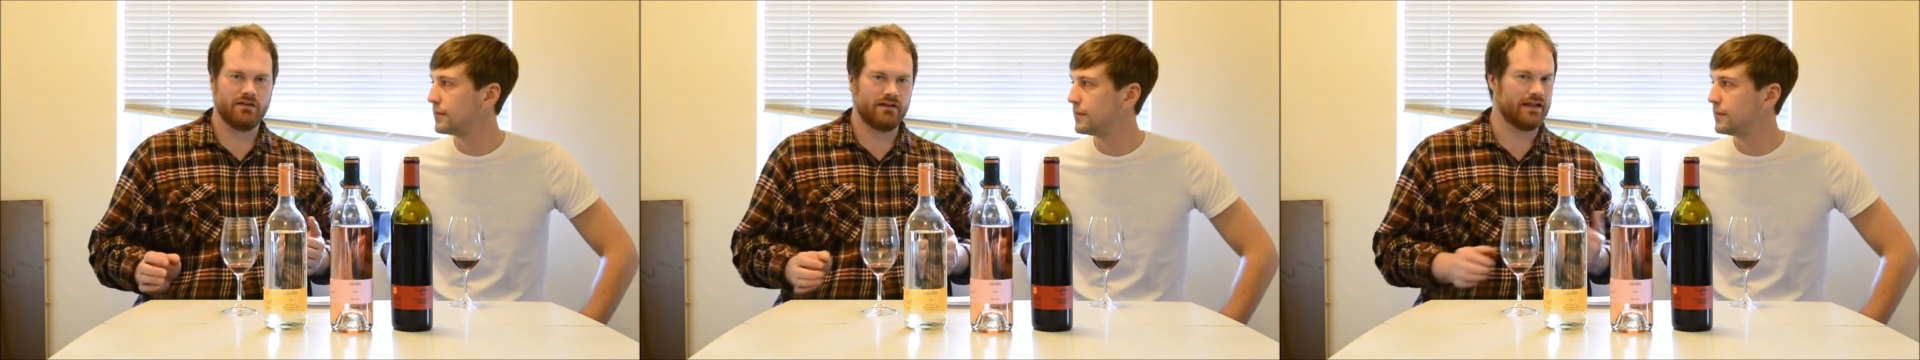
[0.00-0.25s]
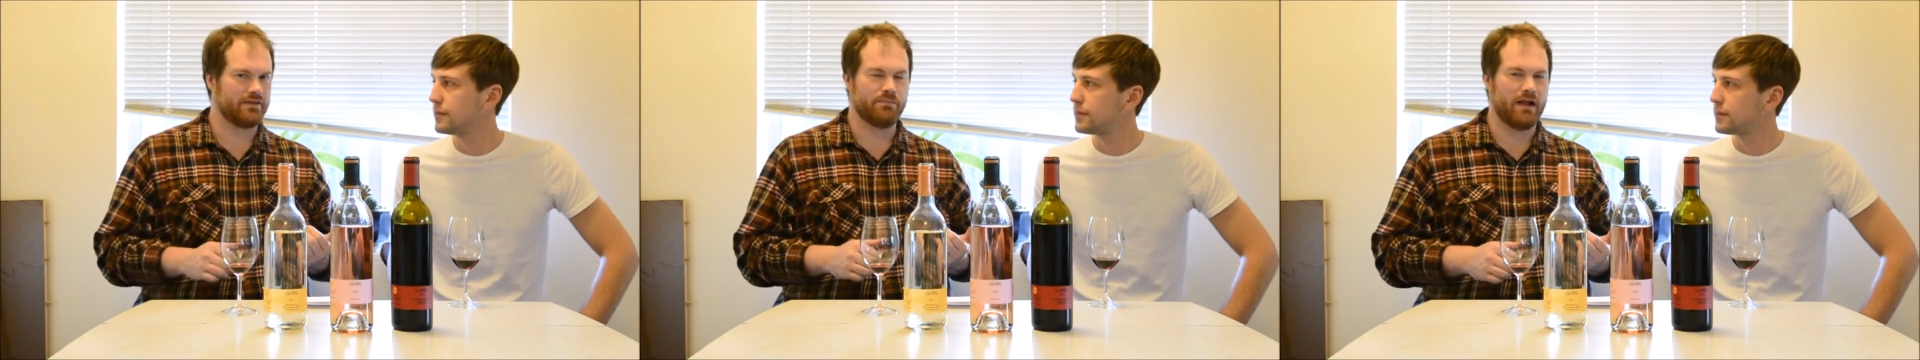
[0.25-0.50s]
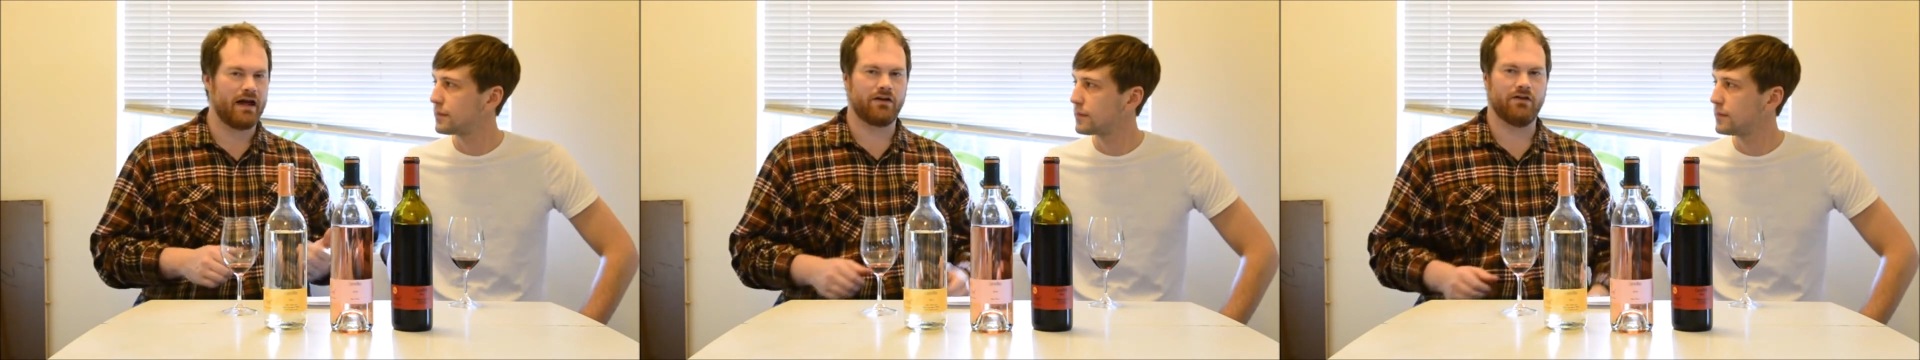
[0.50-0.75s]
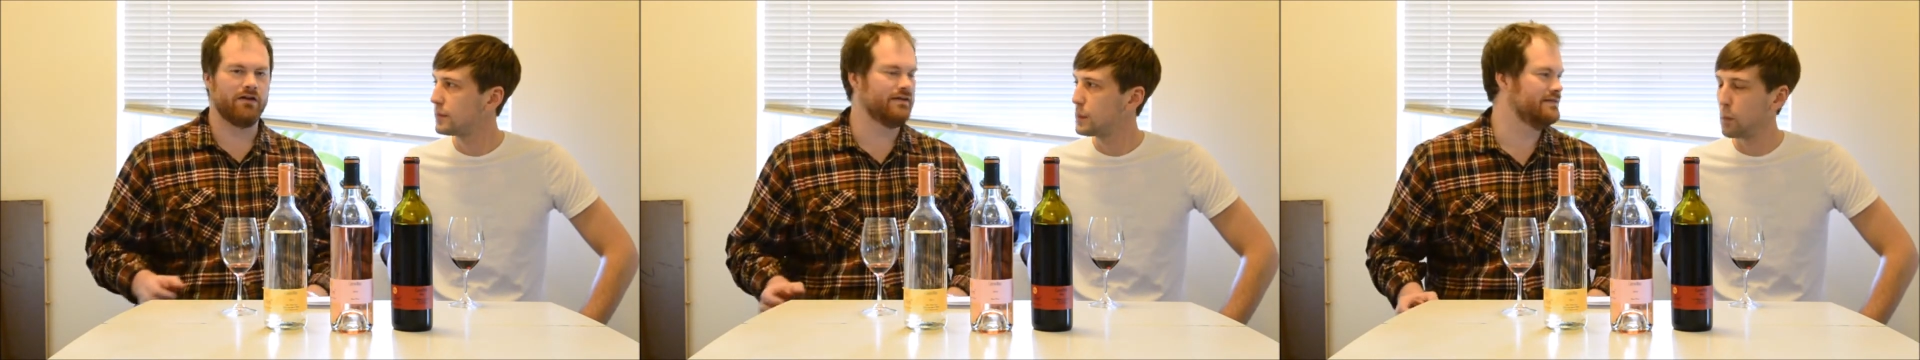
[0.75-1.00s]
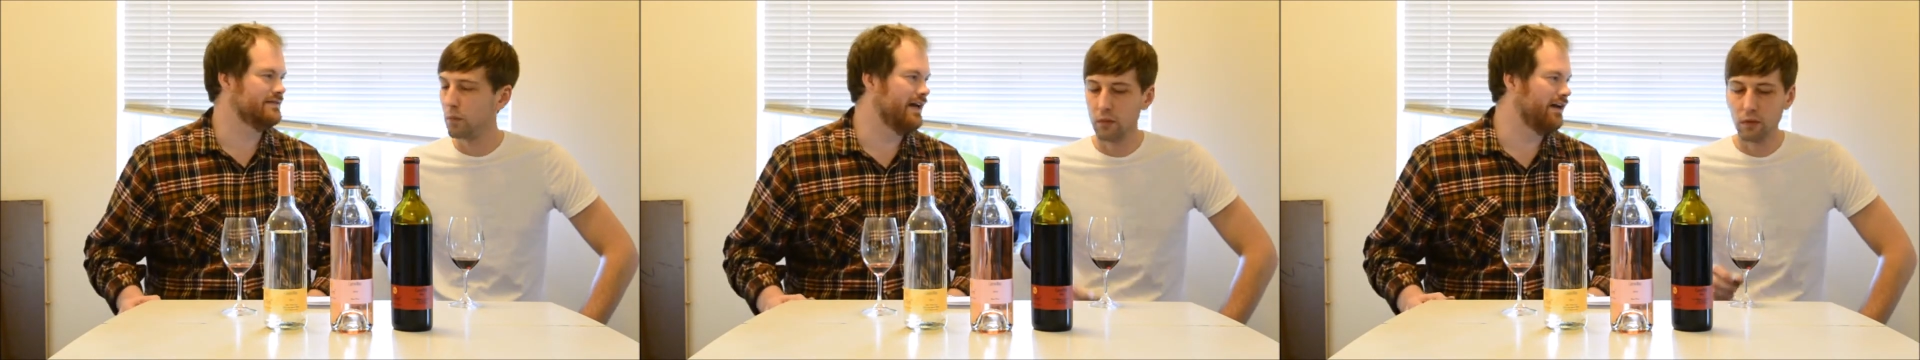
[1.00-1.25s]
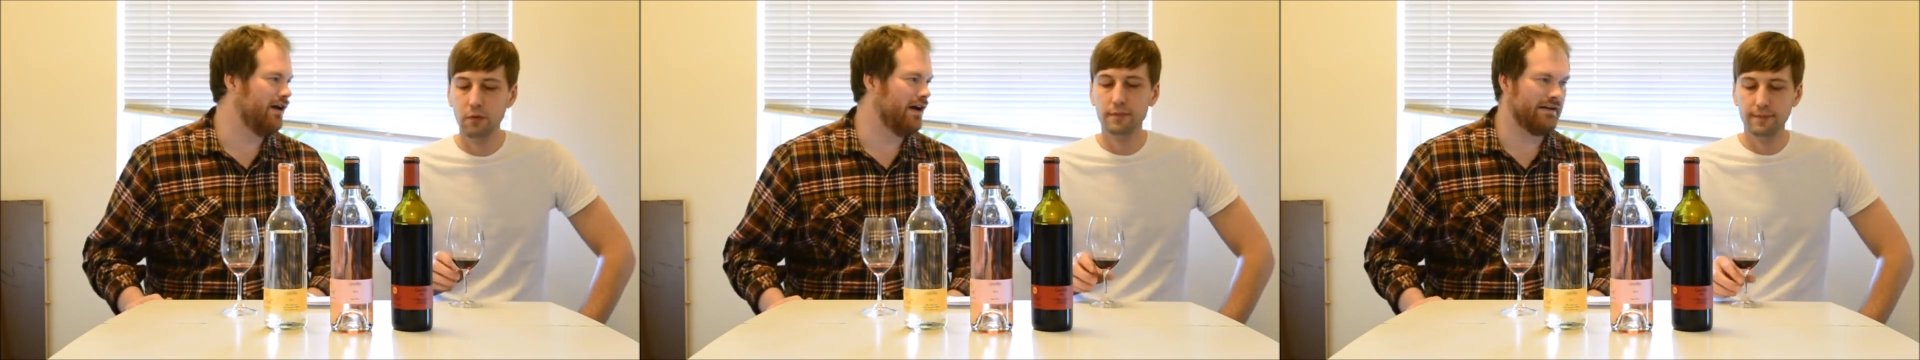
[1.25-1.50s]
Speaker 1: like the black currant is dead
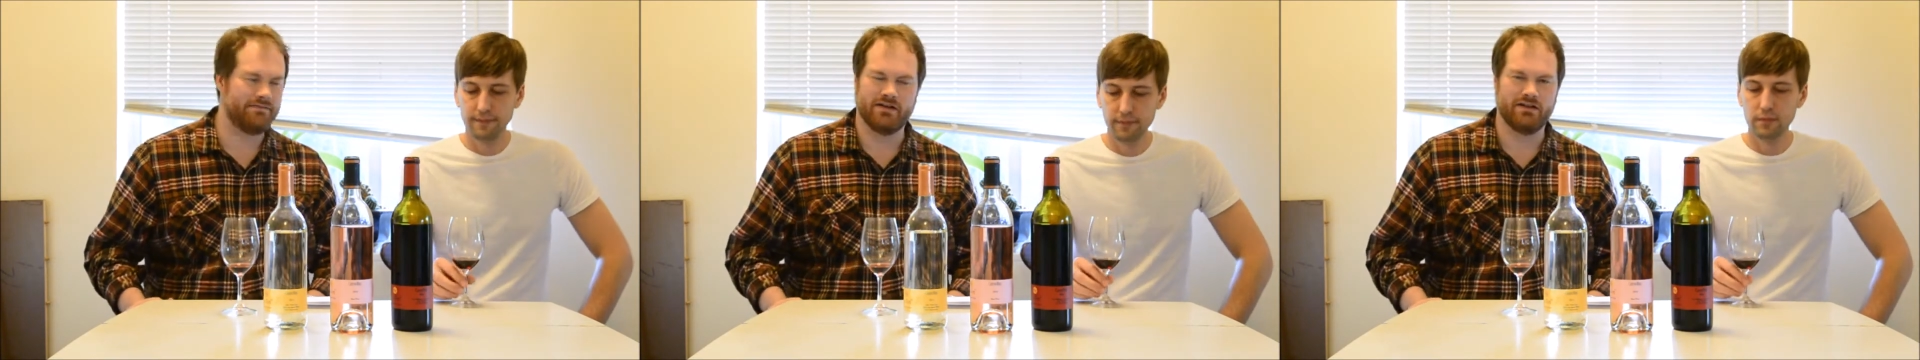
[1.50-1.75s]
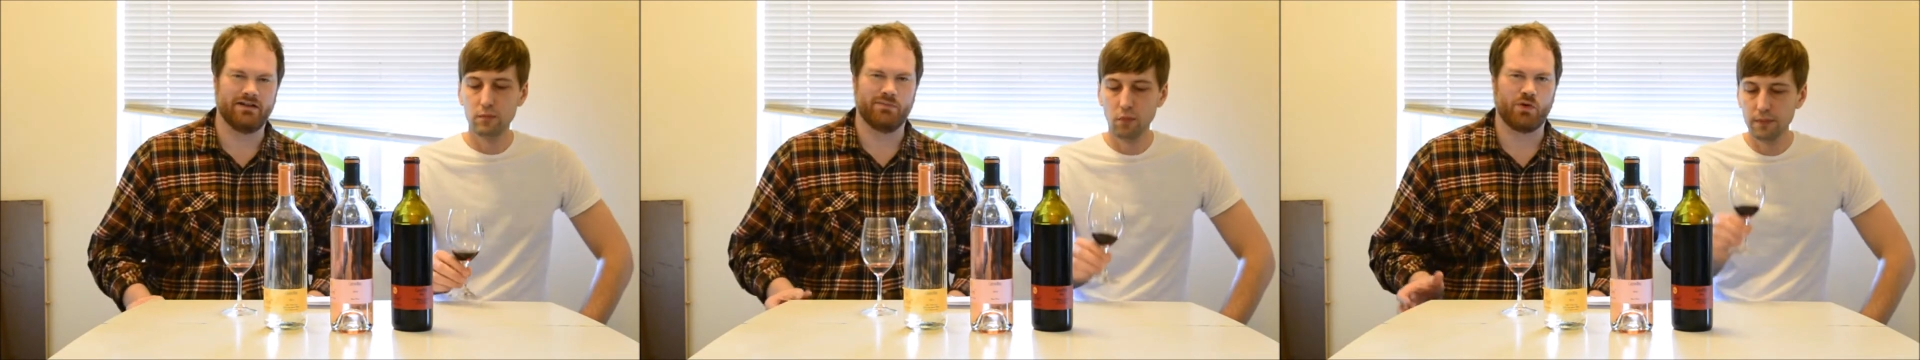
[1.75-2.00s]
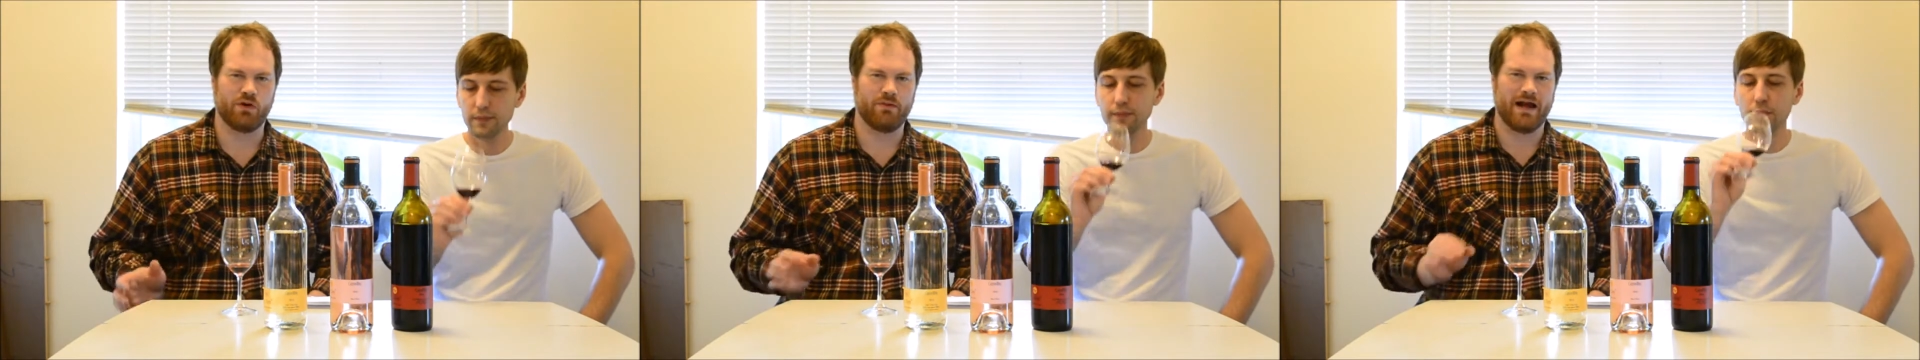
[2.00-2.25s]
on. I feel a little more